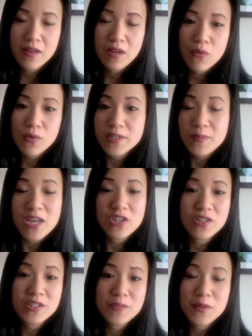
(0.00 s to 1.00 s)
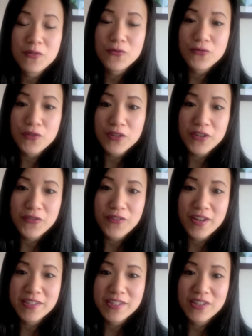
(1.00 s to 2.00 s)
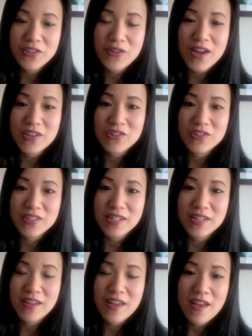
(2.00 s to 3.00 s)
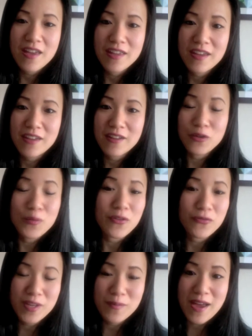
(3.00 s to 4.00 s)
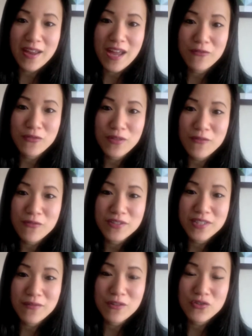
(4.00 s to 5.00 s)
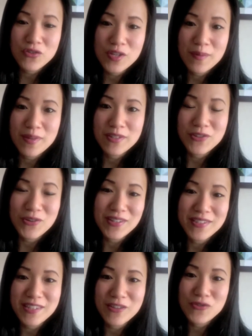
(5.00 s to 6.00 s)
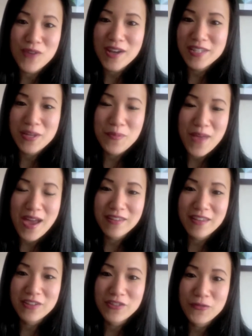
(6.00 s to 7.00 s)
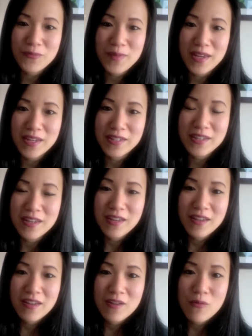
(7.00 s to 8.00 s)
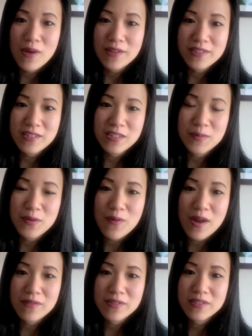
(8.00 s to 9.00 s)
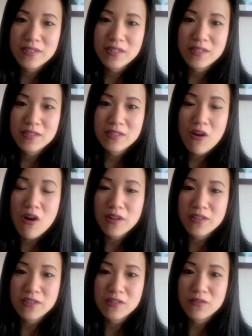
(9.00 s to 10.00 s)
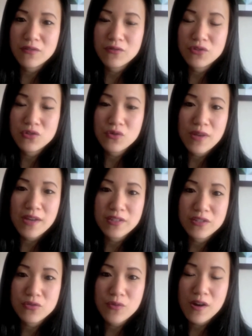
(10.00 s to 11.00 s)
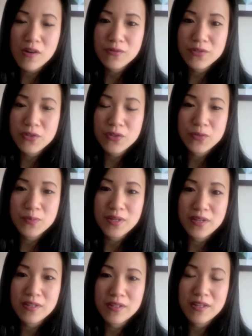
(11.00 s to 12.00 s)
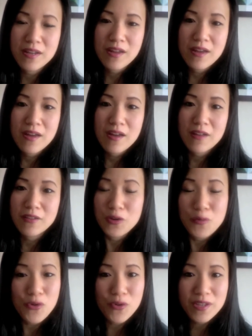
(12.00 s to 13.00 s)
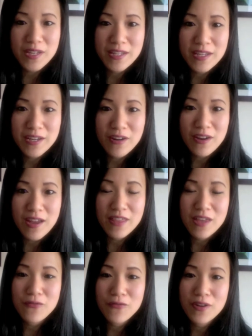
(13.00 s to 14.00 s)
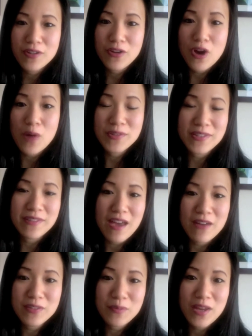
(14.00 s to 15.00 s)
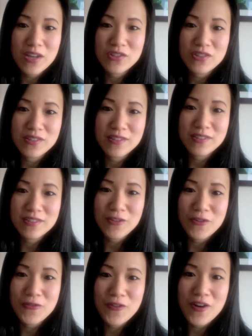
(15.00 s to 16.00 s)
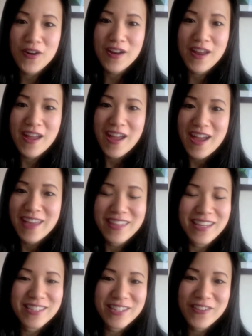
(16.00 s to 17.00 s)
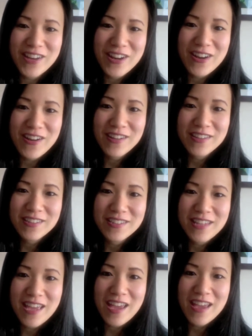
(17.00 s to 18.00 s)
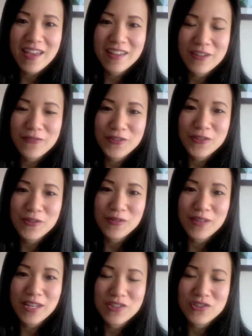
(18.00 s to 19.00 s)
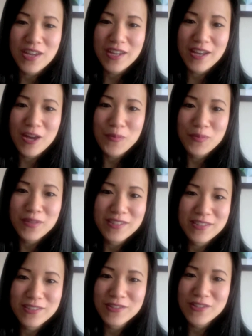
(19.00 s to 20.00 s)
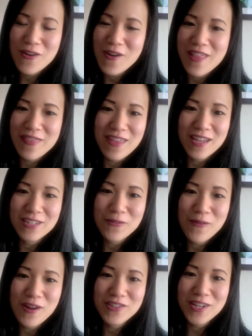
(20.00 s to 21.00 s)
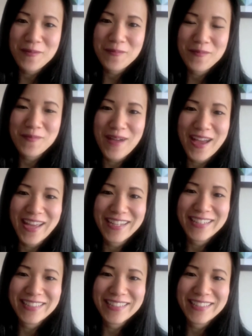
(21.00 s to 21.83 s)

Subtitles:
Once a patient has been fully funded, you actually get a little bit of feedback after they've received their treatment, so you can see the direct impact that you've made. WOTC has been around since August of 2012, so it's been a little more than a year, and they've funded almost 1,000 patients so far. I think it's a great cause, and if you'd like to check it out, please do so, and thanks for watching. Bye.